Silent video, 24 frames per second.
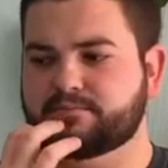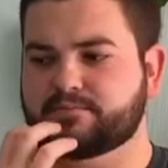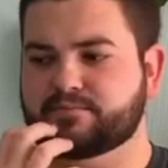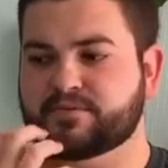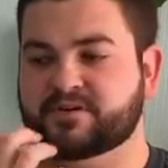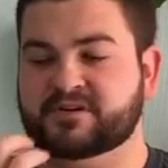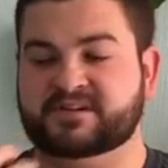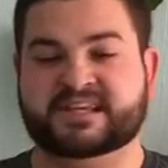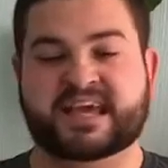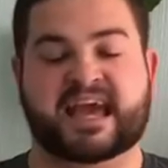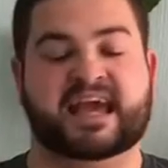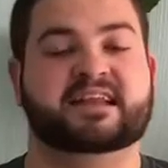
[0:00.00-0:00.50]

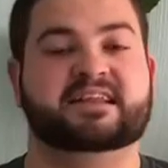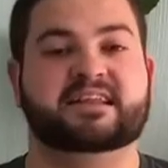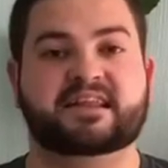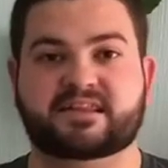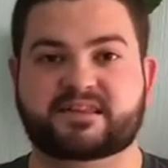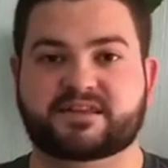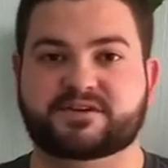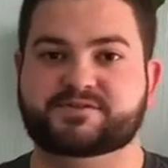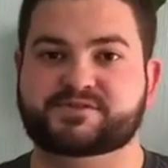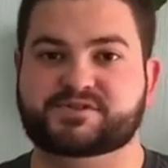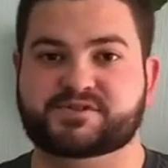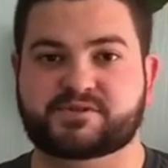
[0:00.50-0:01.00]

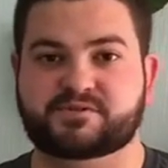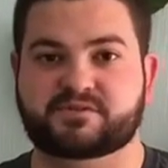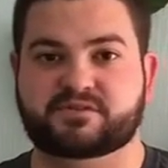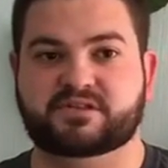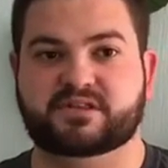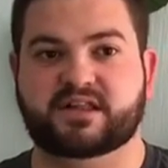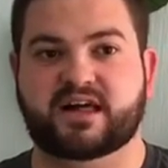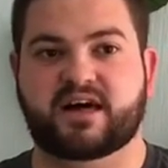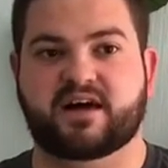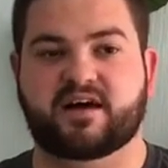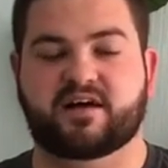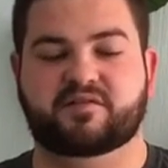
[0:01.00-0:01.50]
protecting those you
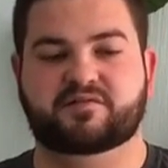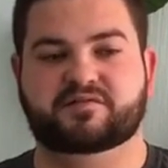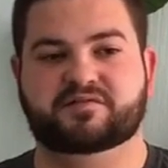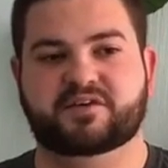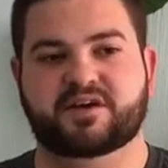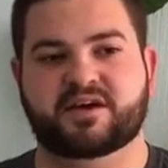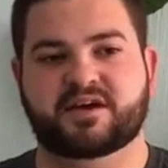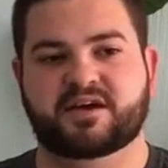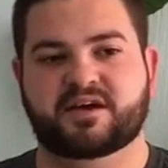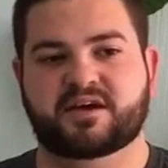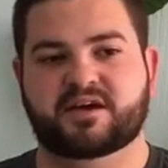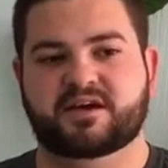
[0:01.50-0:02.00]
love,
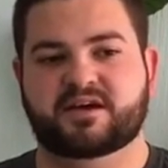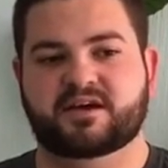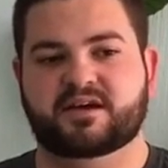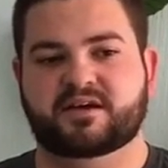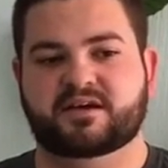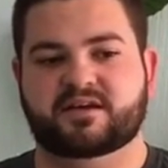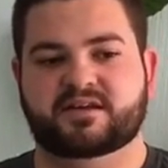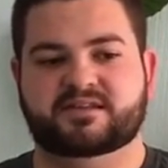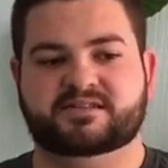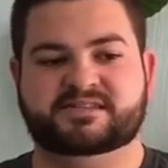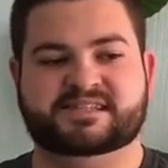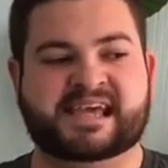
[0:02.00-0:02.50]

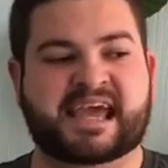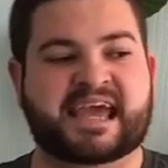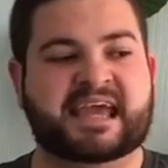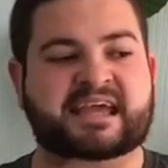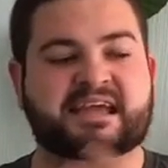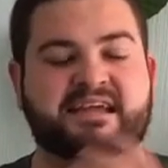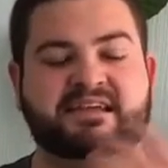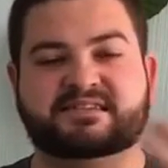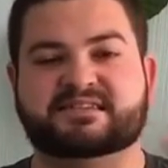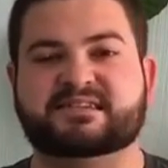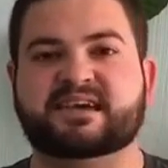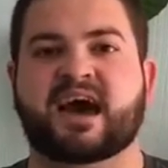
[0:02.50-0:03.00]

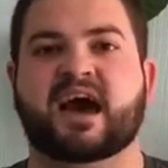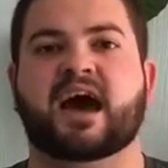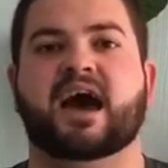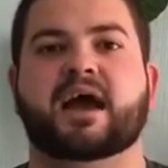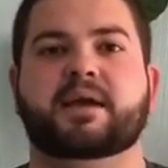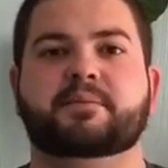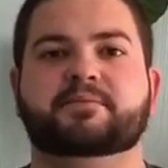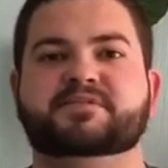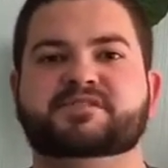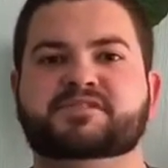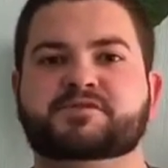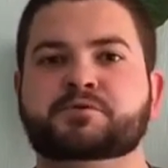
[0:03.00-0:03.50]
taking
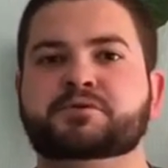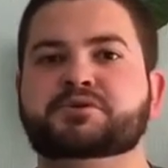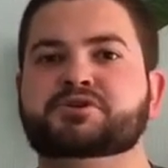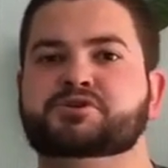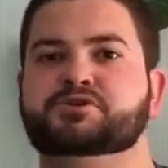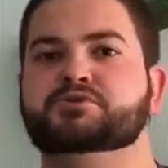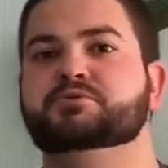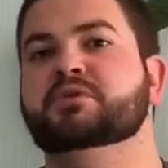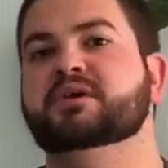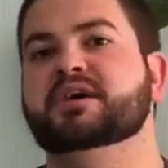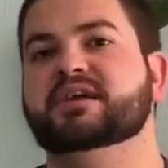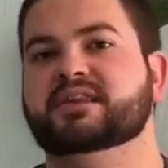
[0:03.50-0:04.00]
time to
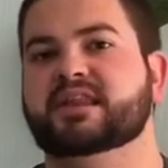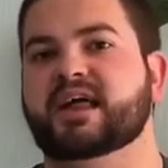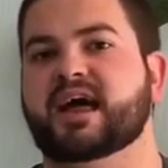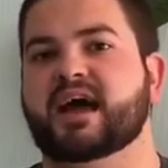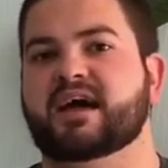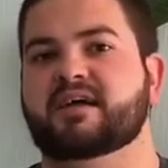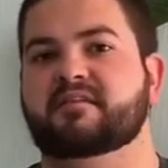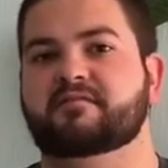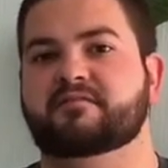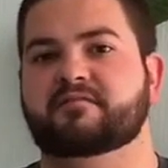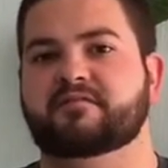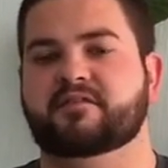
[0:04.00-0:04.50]
enjoy
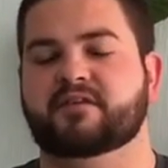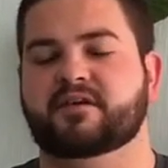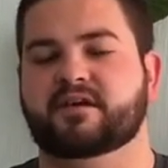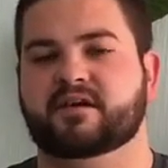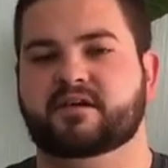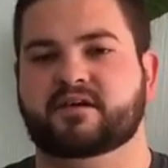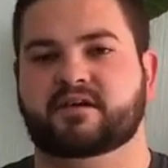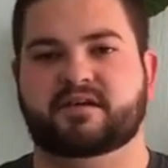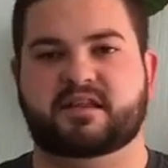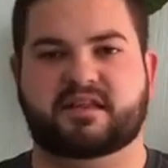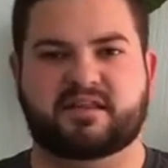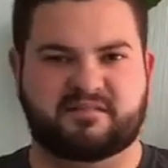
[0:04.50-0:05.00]
life,
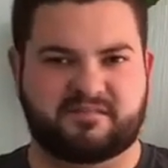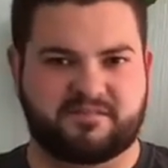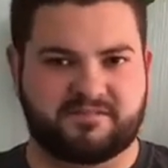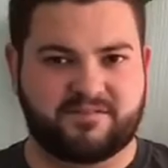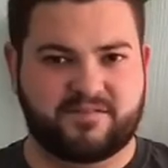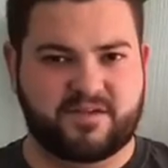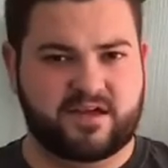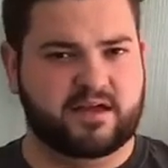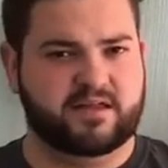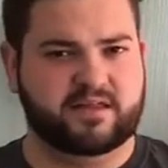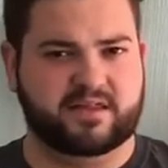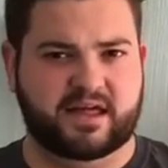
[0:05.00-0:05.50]

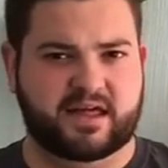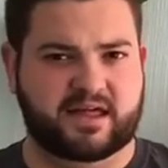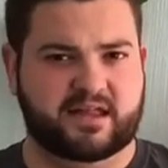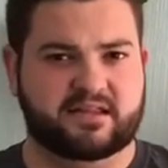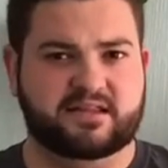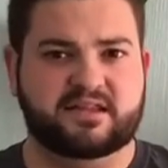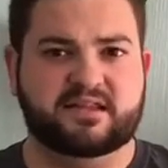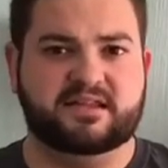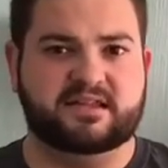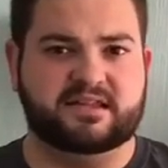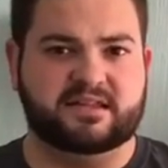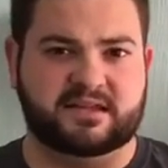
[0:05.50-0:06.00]
feel it,
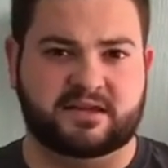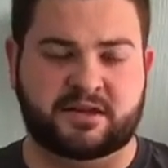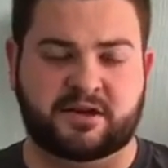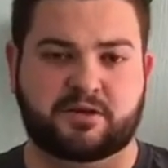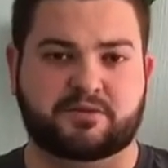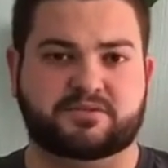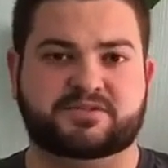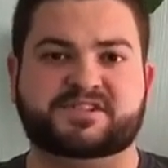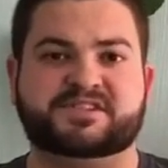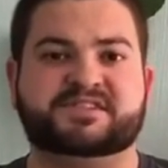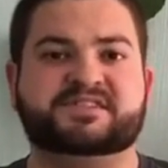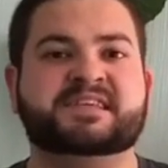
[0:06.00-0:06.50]
you
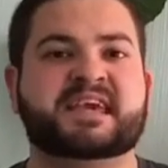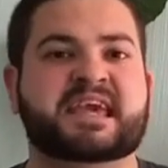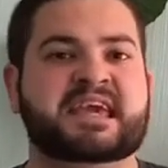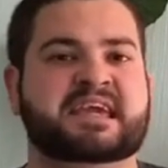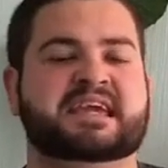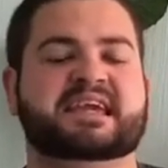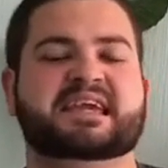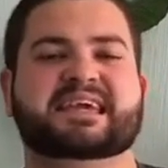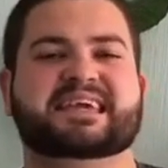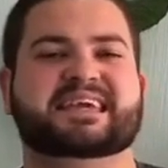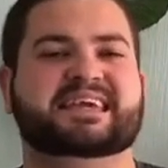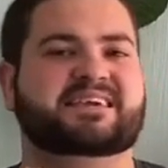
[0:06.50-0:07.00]
know, just
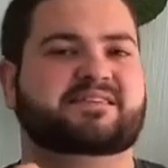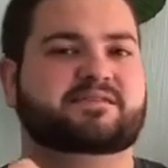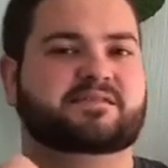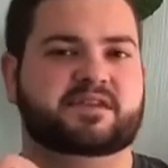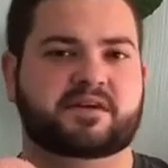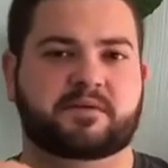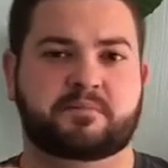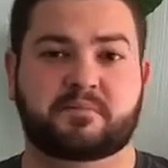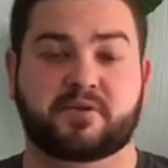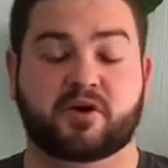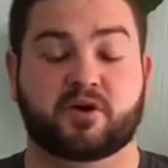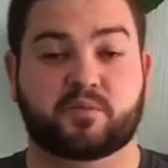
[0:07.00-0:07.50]
taking even
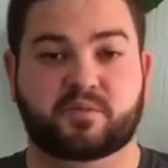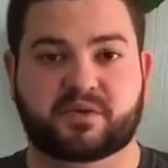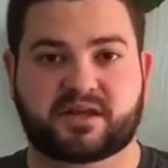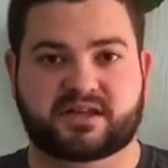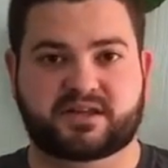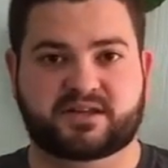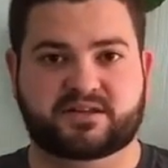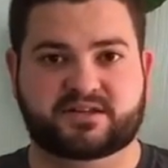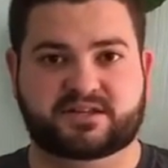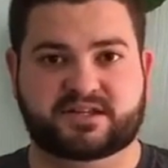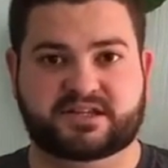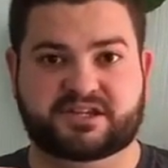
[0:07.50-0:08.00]
a moment
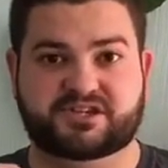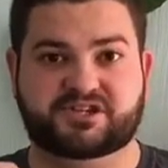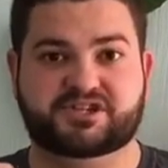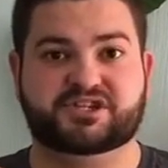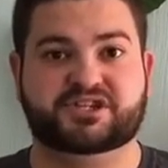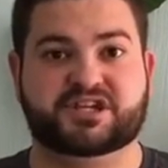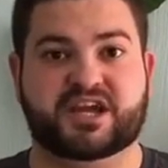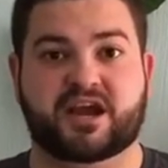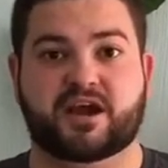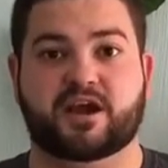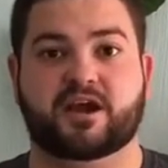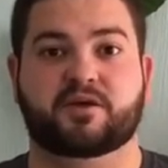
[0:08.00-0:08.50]
to
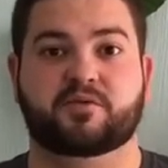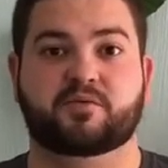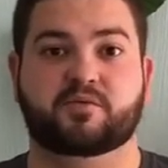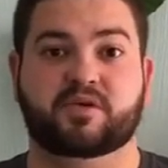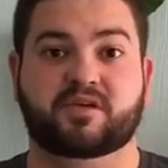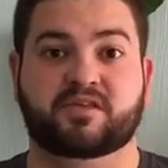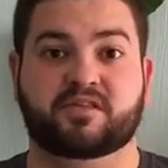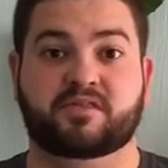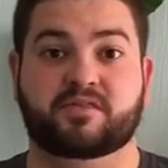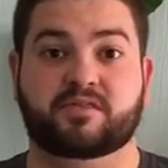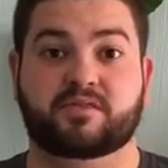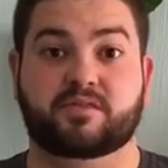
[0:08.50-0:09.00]
share it
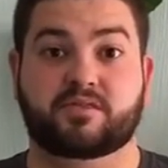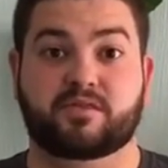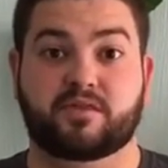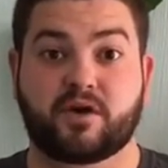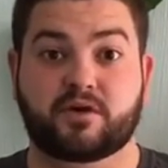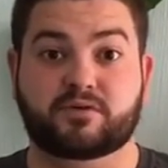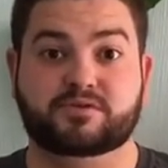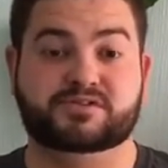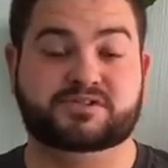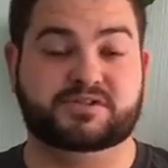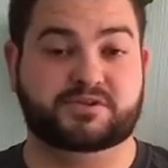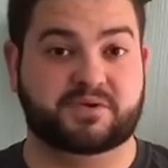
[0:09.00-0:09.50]
with
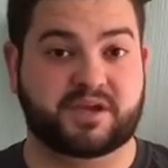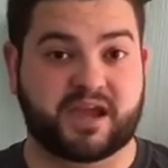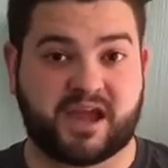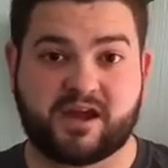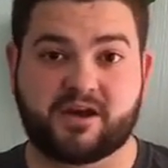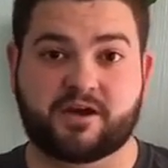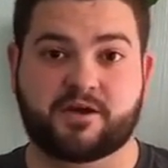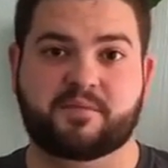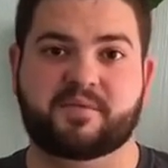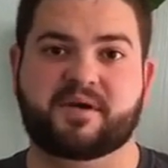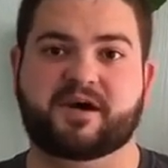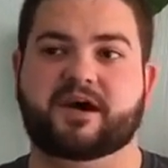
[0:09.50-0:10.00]
those you
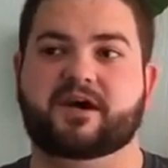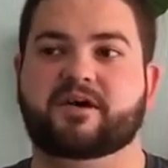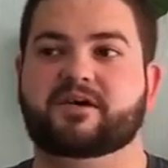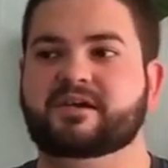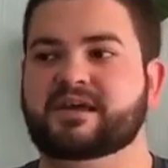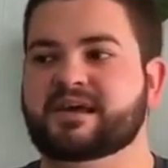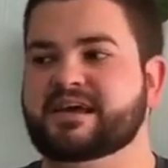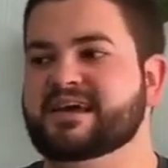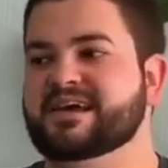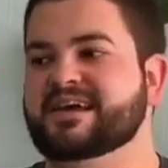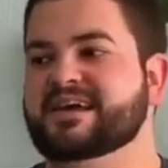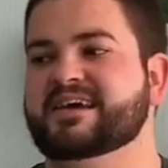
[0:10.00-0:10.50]
care about.
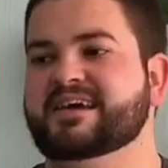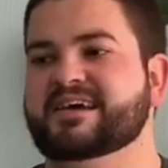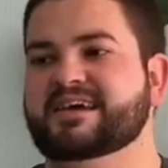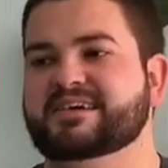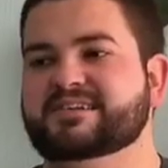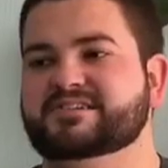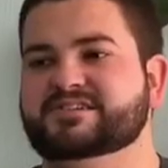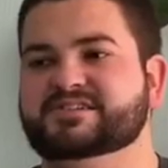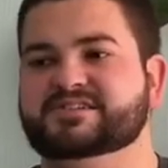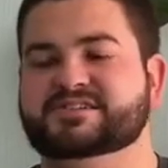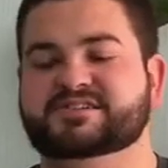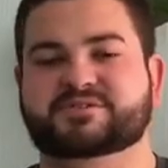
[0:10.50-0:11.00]

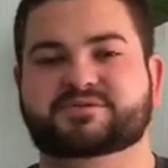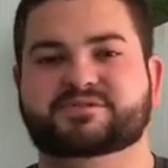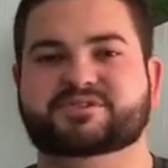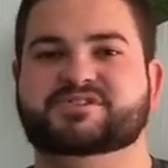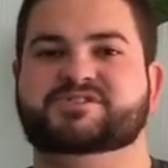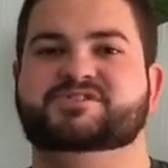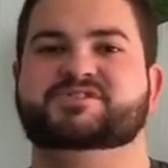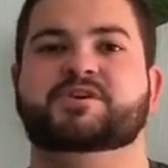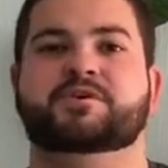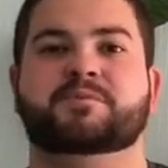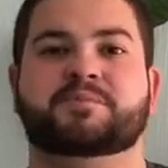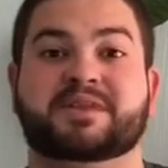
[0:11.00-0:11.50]
Just, there's
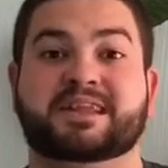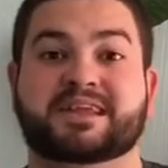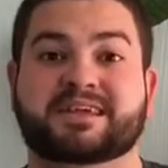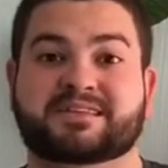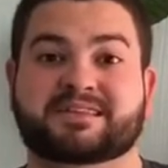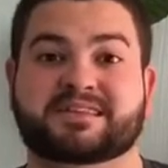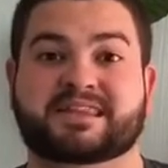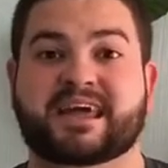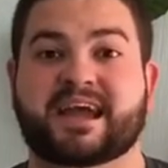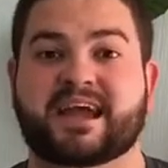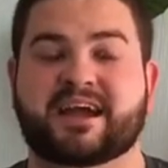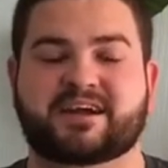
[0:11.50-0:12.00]
so many
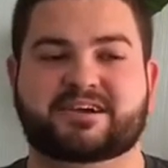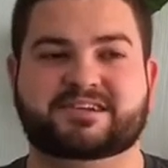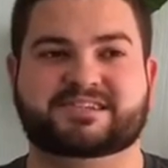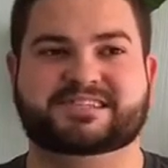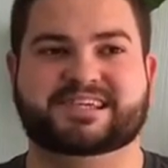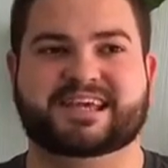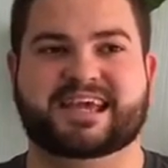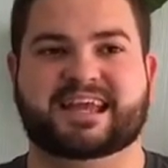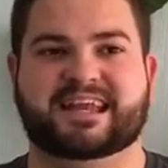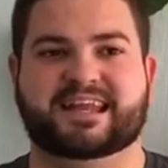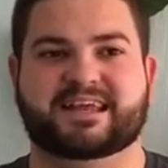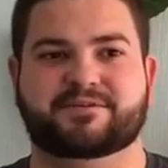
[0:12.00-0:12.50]

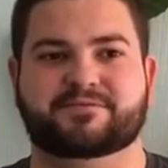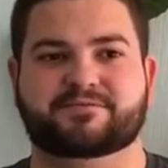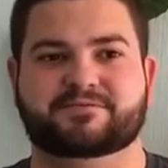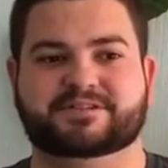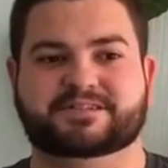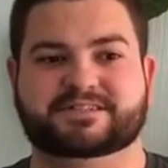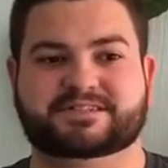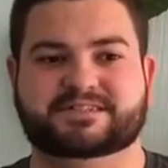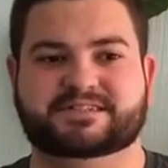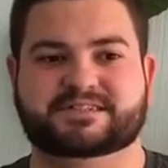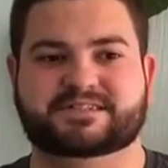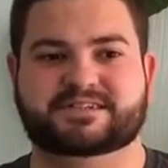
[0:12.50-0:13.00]
layers, and it
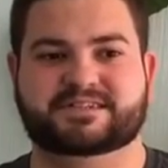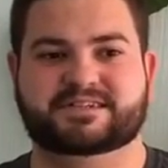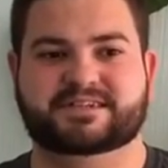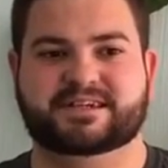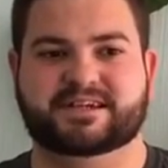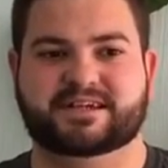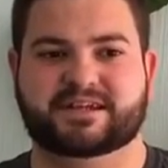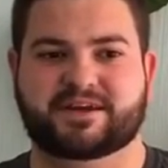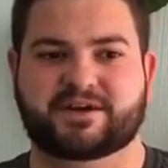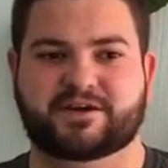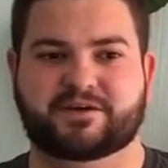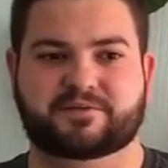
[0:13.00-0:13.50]
was,
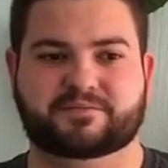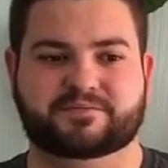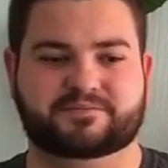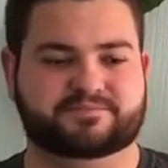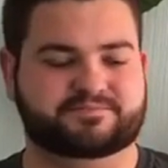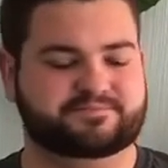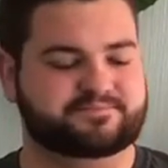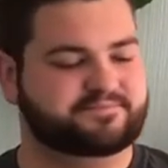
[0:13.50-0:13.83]
you know,